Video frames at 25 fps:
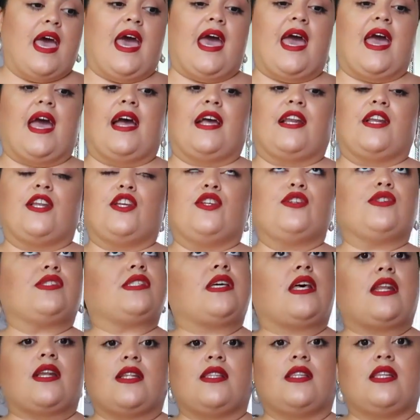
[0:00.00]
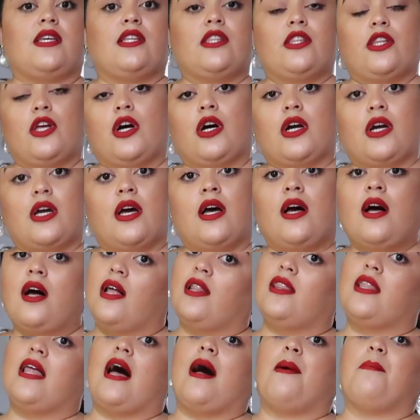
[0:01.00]
and you suddenly look
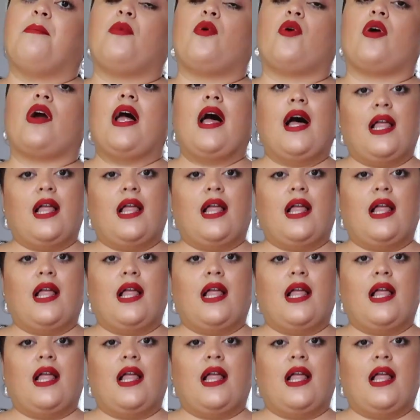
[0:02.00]
a lot more